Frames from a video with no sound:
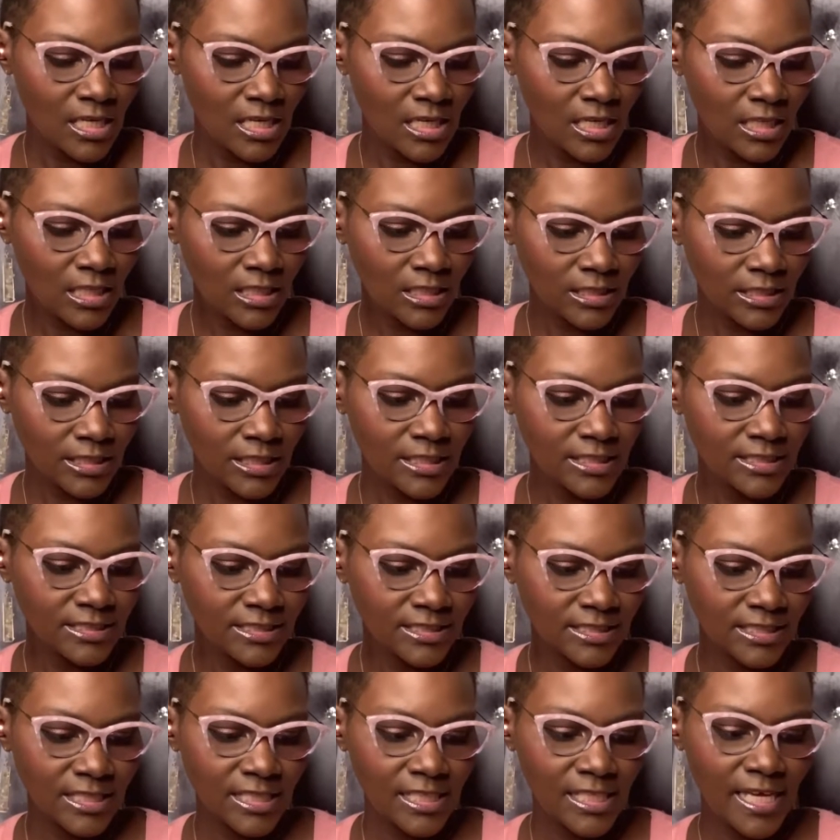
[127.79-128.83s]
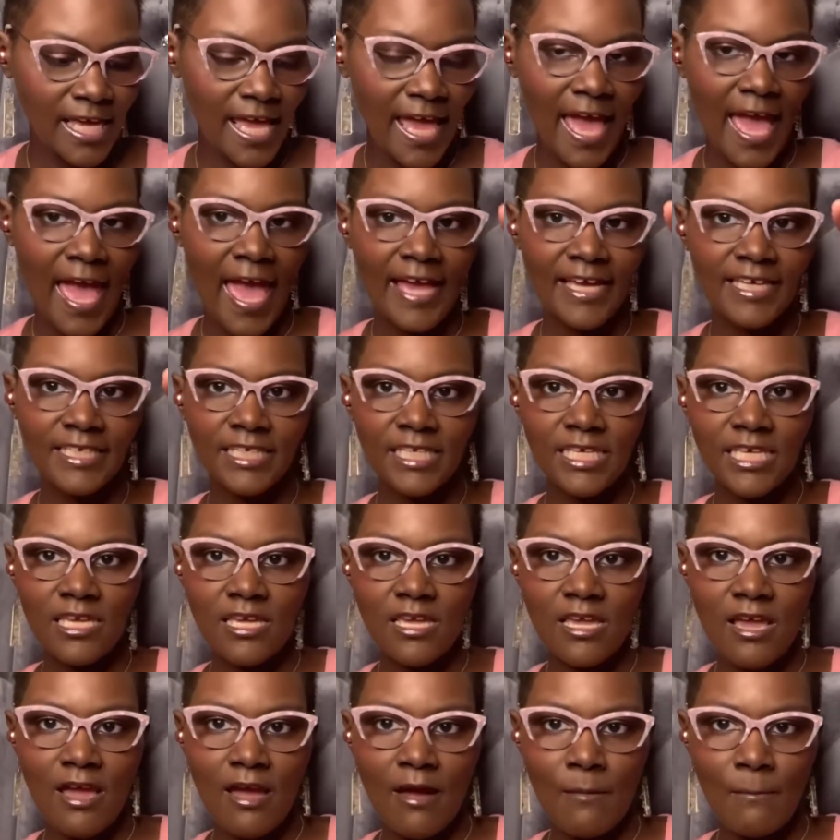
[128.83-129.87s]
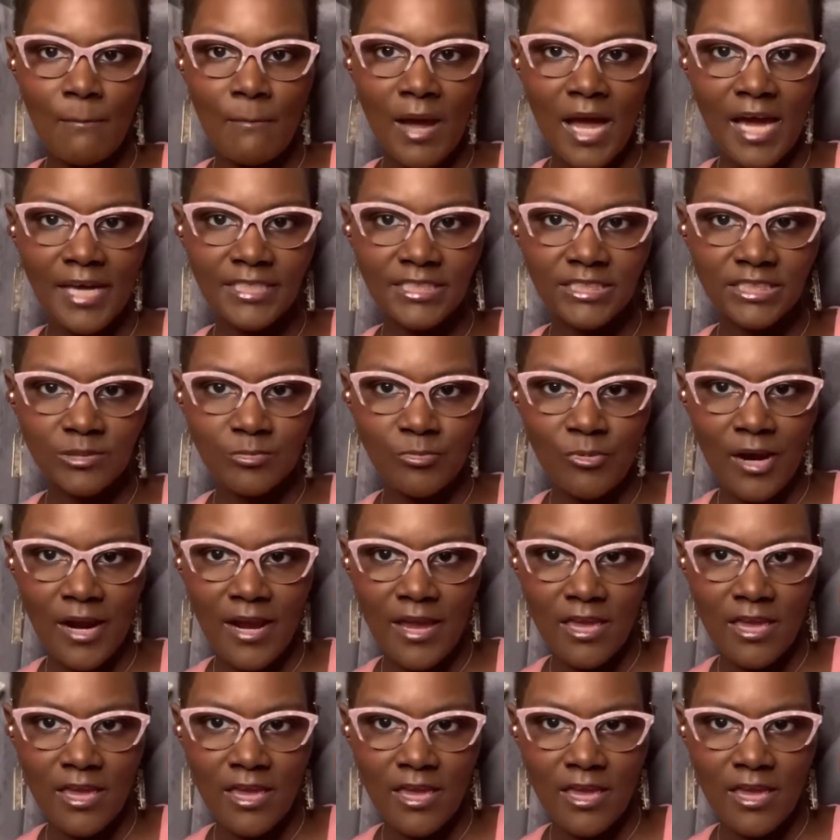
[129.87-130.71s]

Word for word: Clean Skin Acne Body Spray.